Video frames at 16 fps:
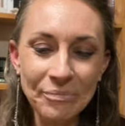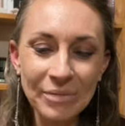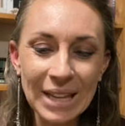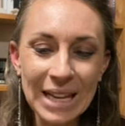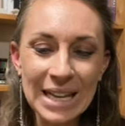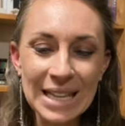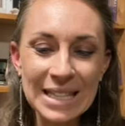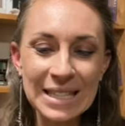
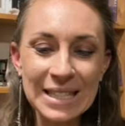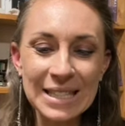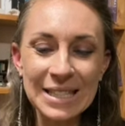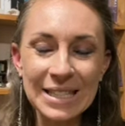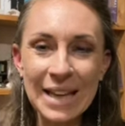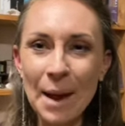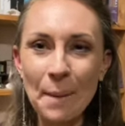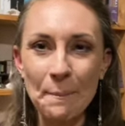
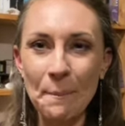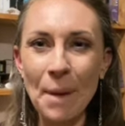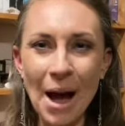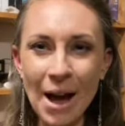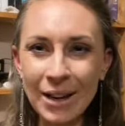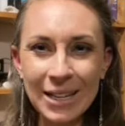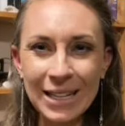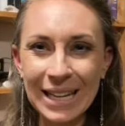is, yeah,
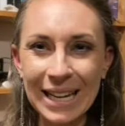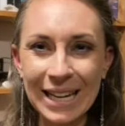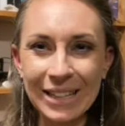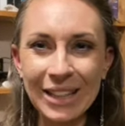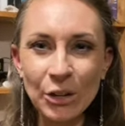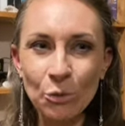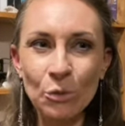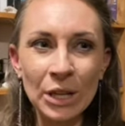marketing,
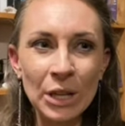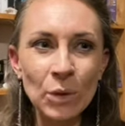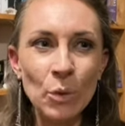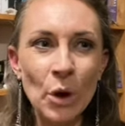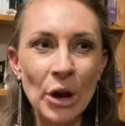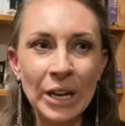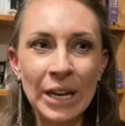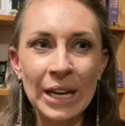like, really
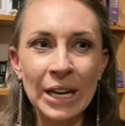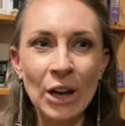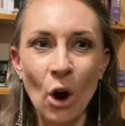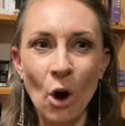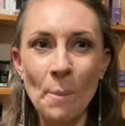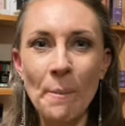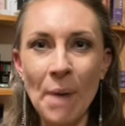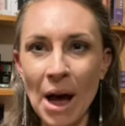working
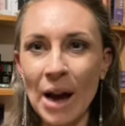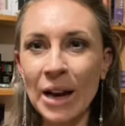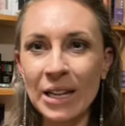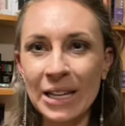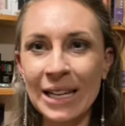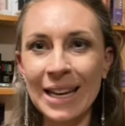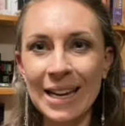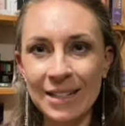on
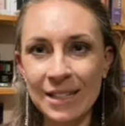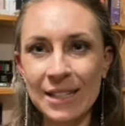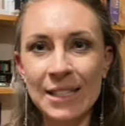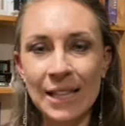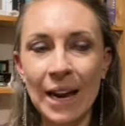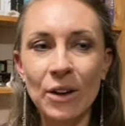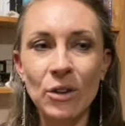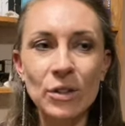marketing and
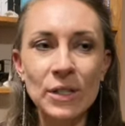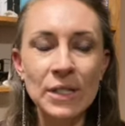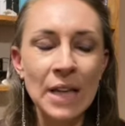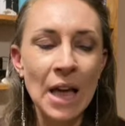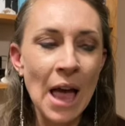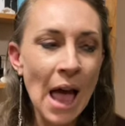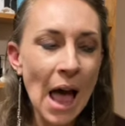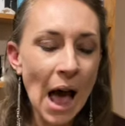sales.
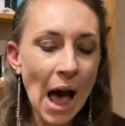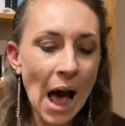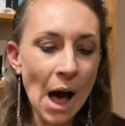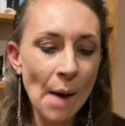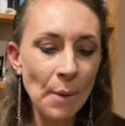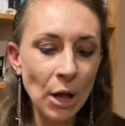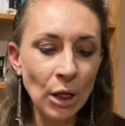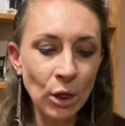
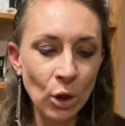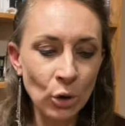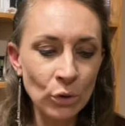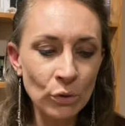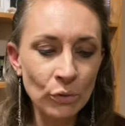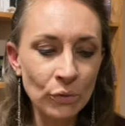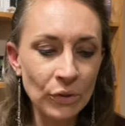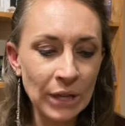A lot
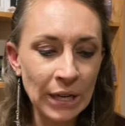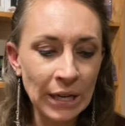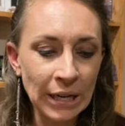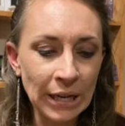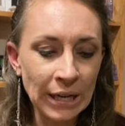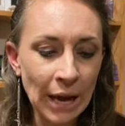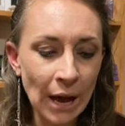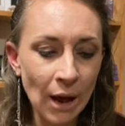of
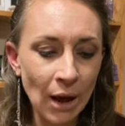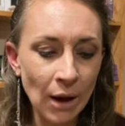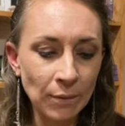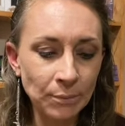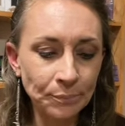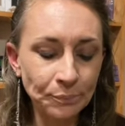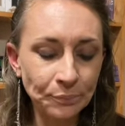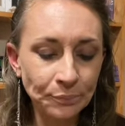the,
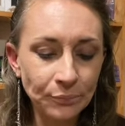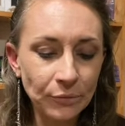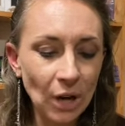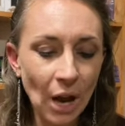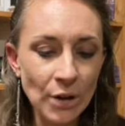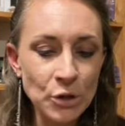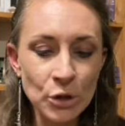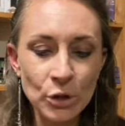
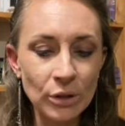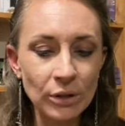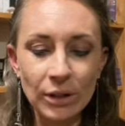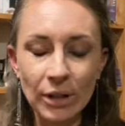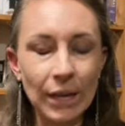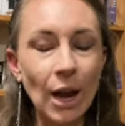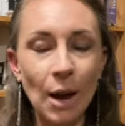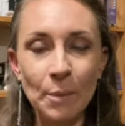I do,
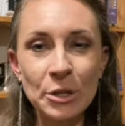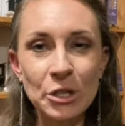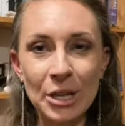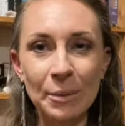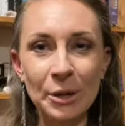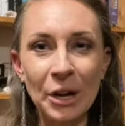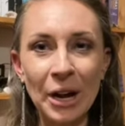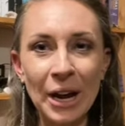like, I'm a
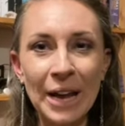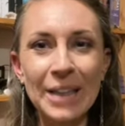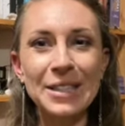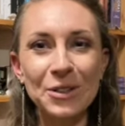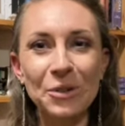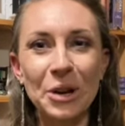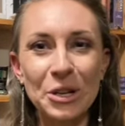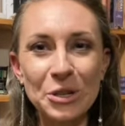Gemini,
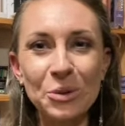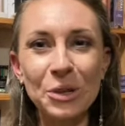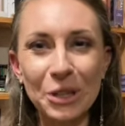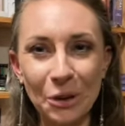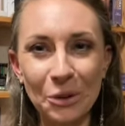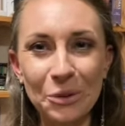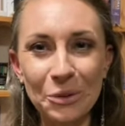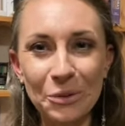so I do a
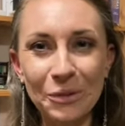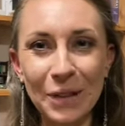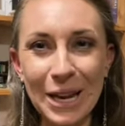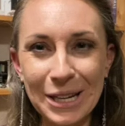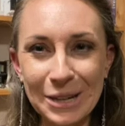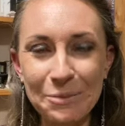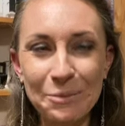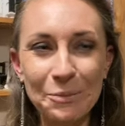lot of,
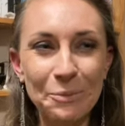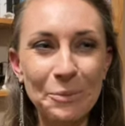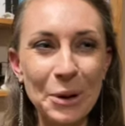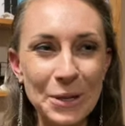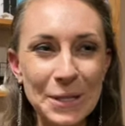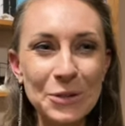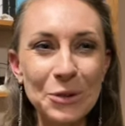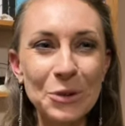like,
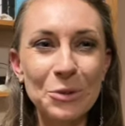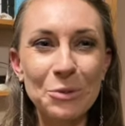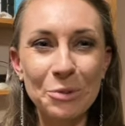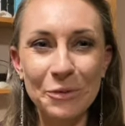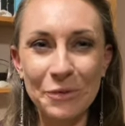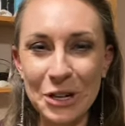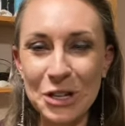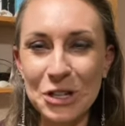personal
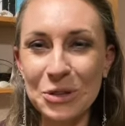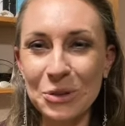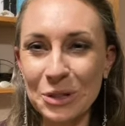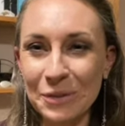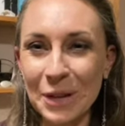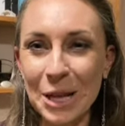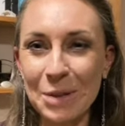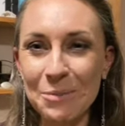professional
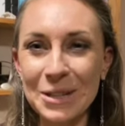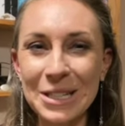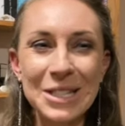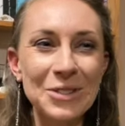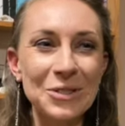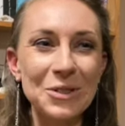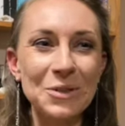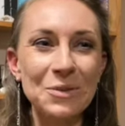development
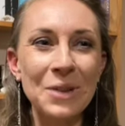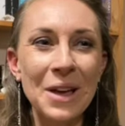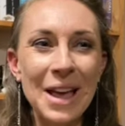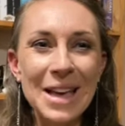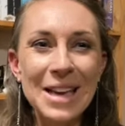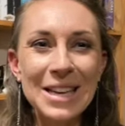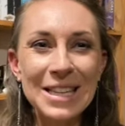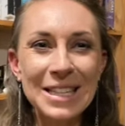sort of
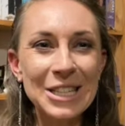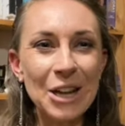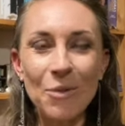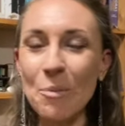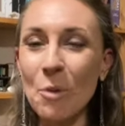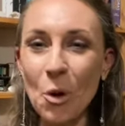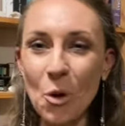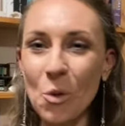stuff.
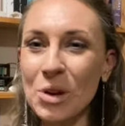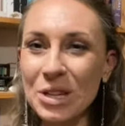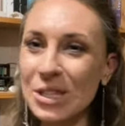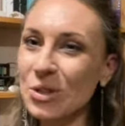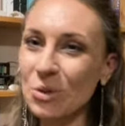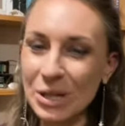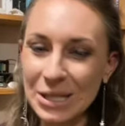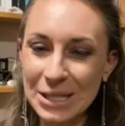I'm
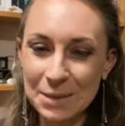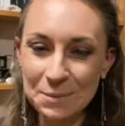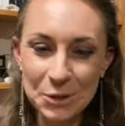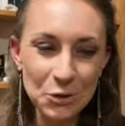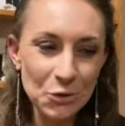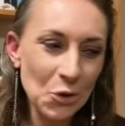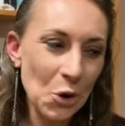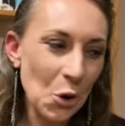always doing some
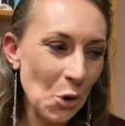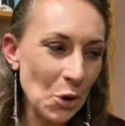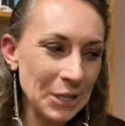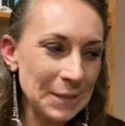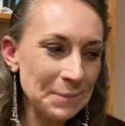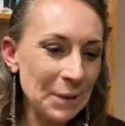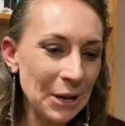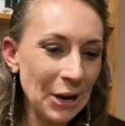sort of
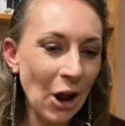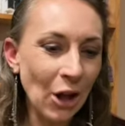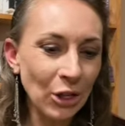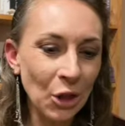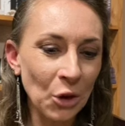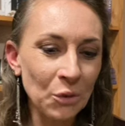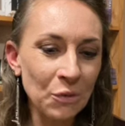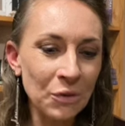course, but a
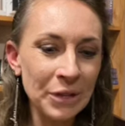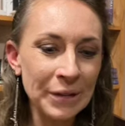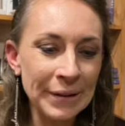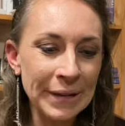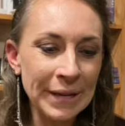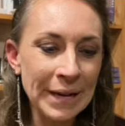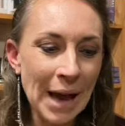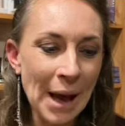lot of
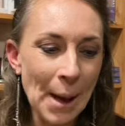the,